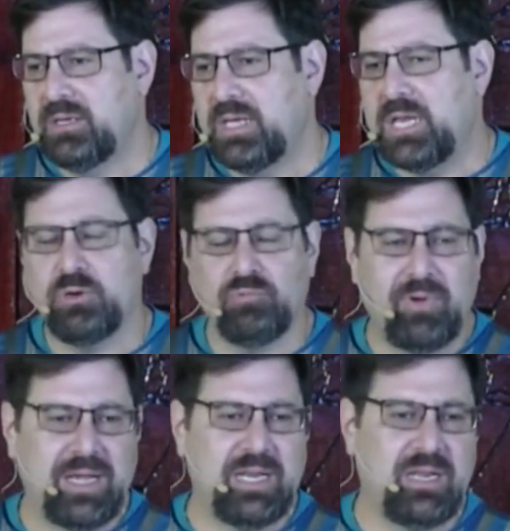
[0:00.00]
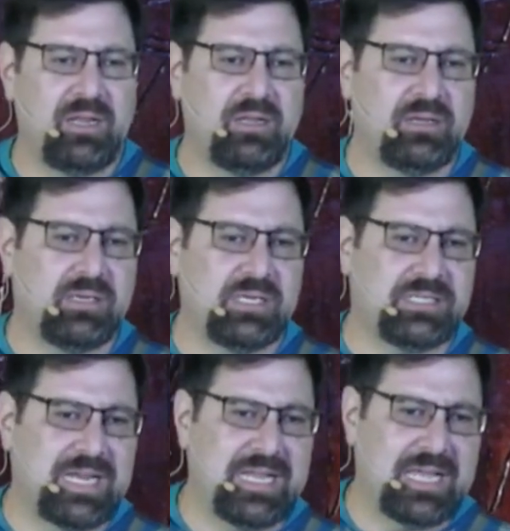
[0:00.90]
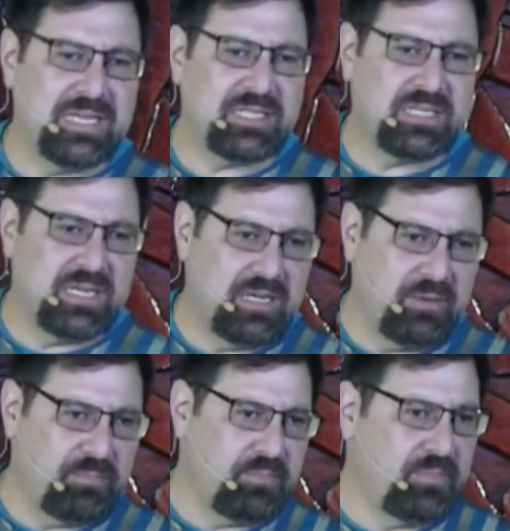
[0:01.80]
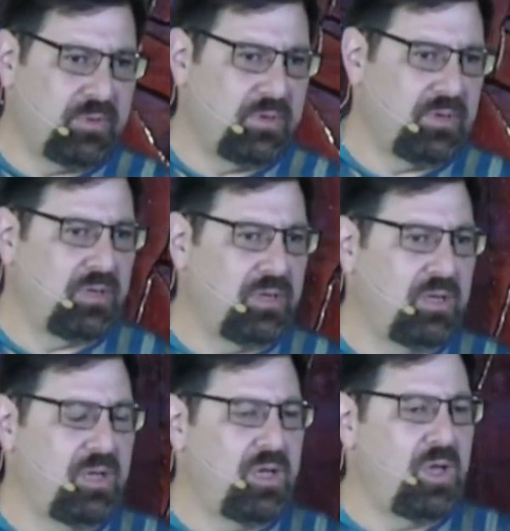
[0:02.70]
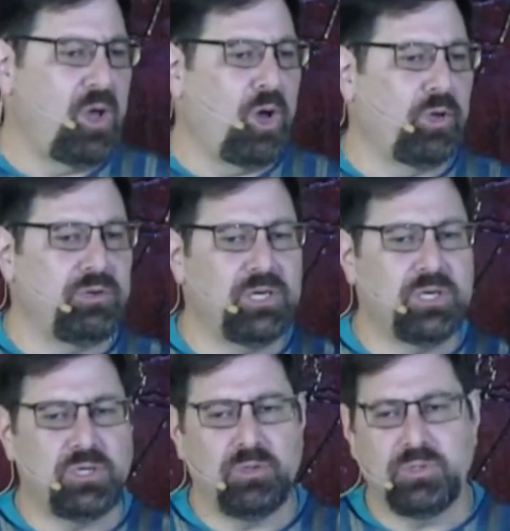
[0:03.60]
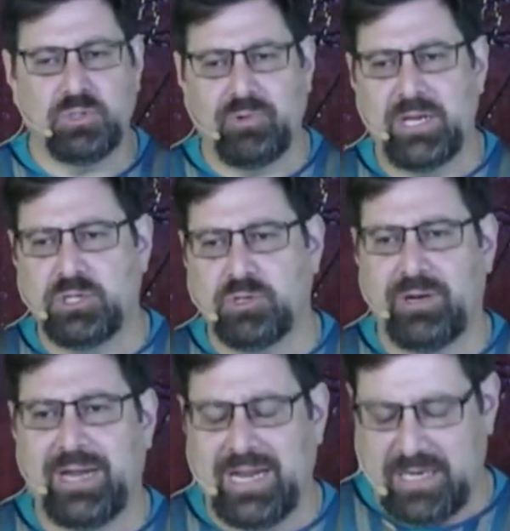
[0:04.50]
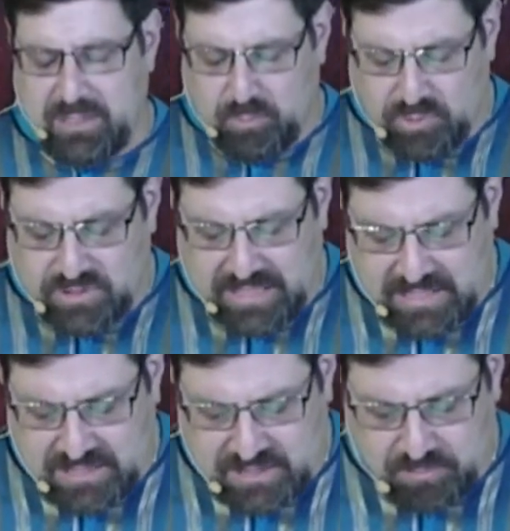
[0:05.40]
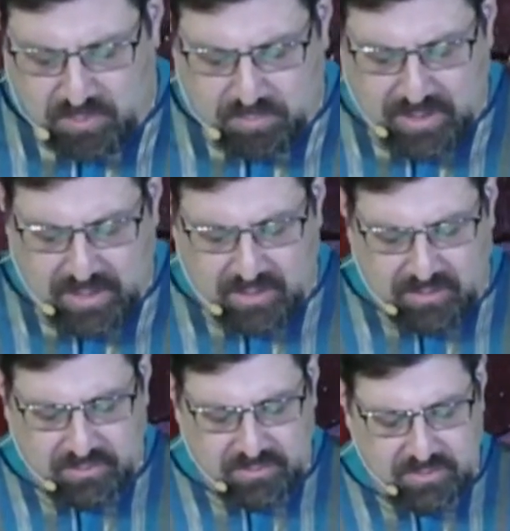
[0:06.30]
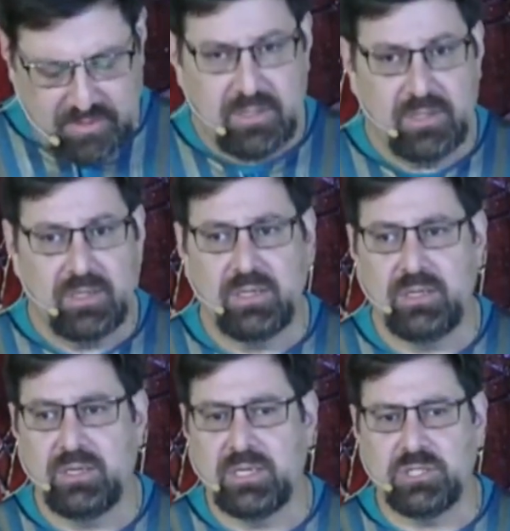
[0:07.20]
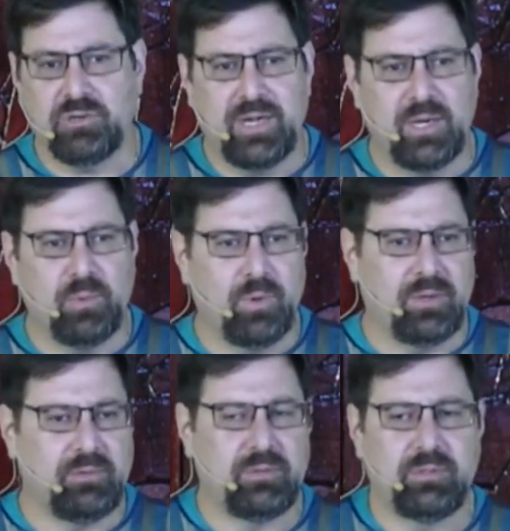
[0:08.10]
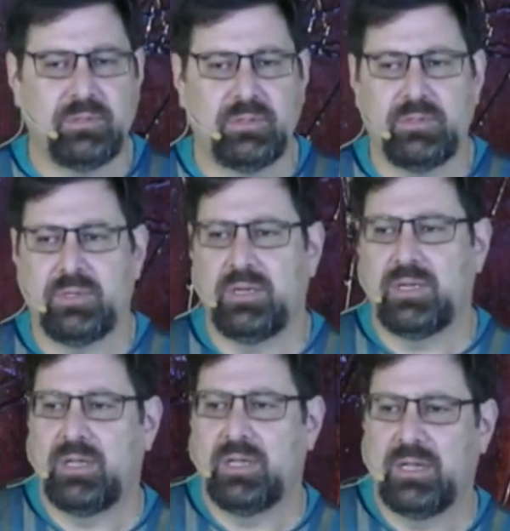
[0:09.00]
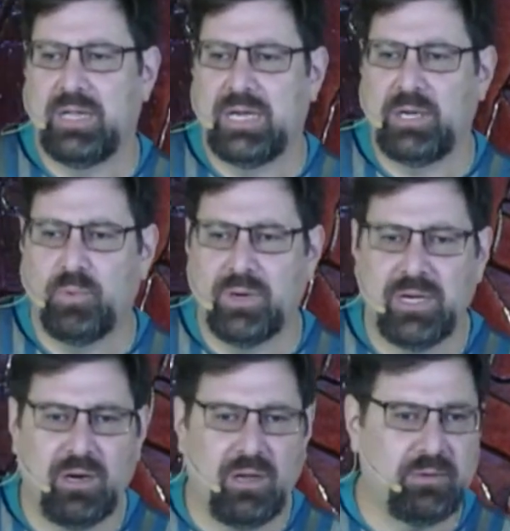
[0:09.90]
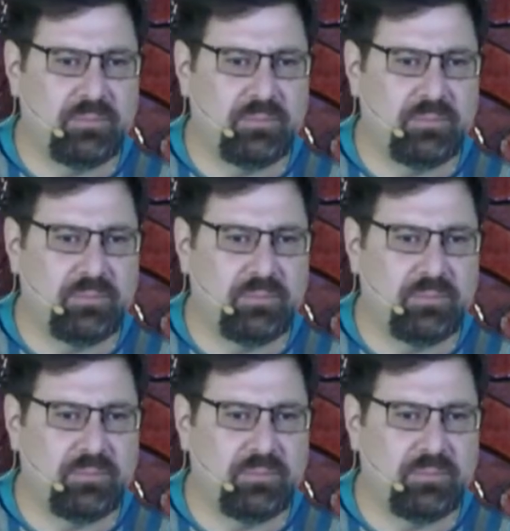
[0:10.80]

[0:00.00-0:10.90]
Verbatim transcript: and you're ready to say yes to Him, all you need to do is raise your hand and we'll say a simple prayer. Is there anyone? Anyone at all?